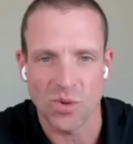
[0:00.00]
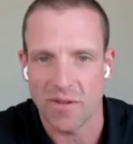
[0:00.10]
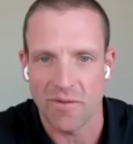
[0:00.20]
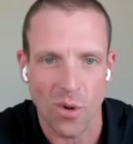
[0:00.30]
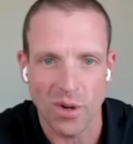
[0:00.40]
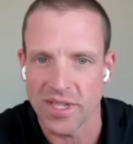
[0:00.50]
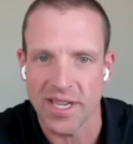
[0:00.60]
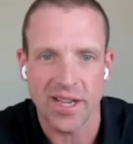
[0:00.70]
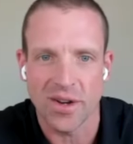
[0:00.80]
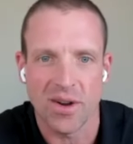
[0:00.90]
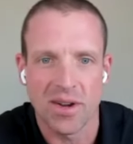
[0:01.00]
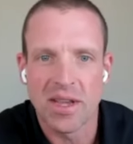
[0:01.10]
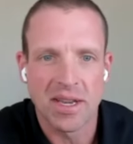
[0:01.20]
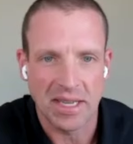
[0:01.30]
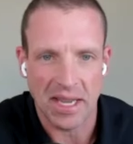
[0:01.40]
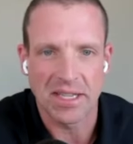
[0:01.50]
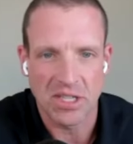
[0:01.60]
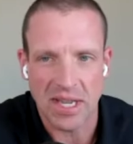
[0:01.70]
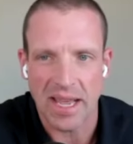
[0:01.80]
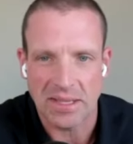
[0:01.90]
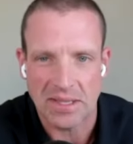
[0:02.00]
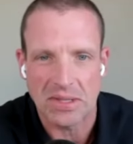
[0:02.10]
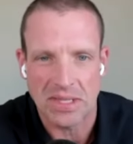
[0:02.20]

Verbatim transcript: 2014, or it exactly.